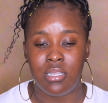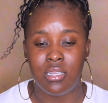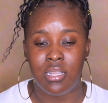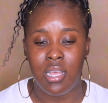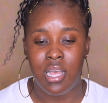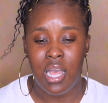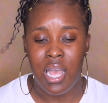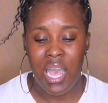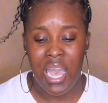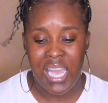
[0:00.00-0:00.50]

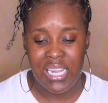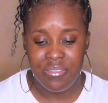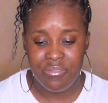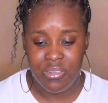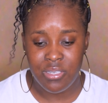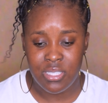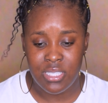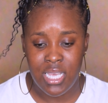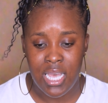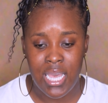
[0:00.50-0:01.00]

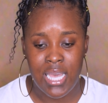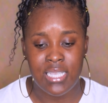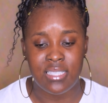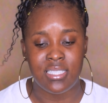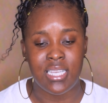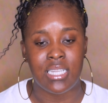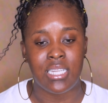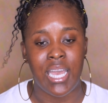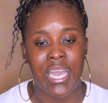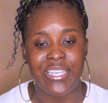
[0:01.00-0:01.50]
advertised that
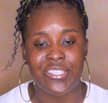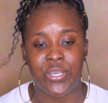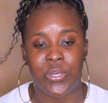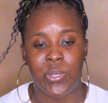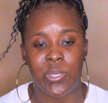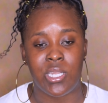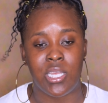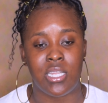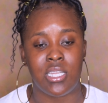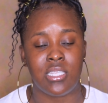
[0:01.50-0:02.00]
hydroquinone
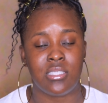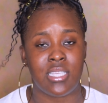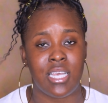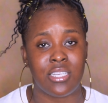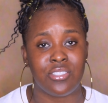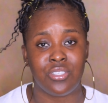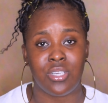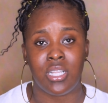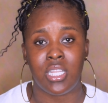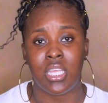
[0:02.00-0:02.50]
is
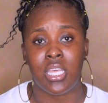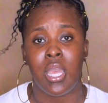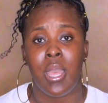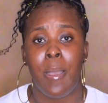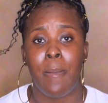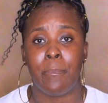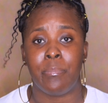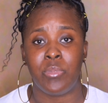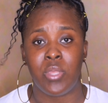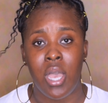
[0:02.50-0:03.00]
actually
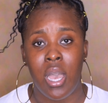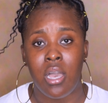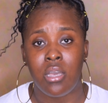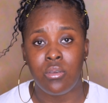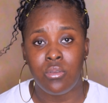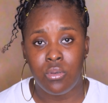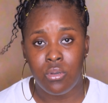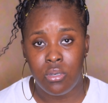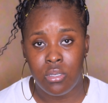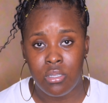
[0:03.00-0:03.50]
not
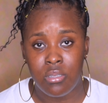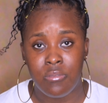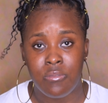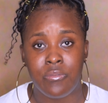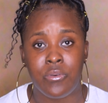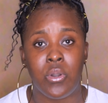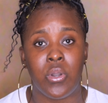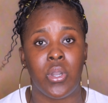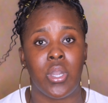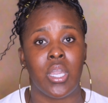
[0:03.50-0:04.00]
good
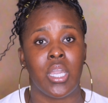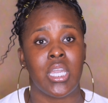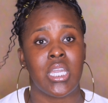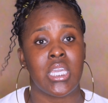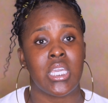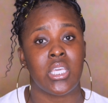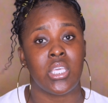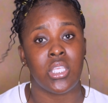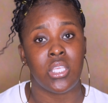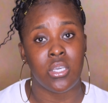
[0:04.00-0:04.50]
for
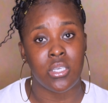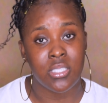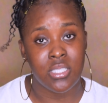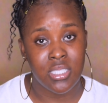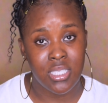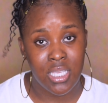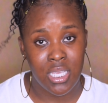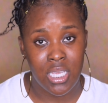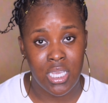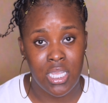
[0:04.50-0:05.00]
your
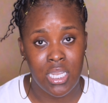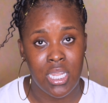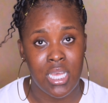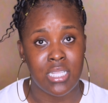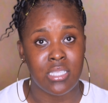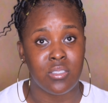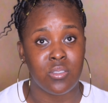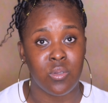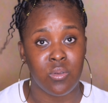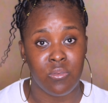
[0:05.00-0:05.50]
skin and
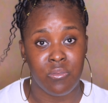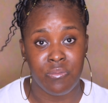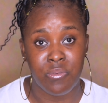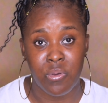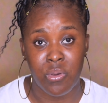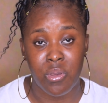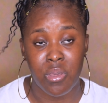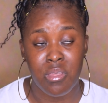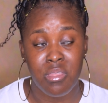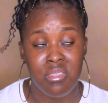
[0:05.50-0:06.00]
so forth.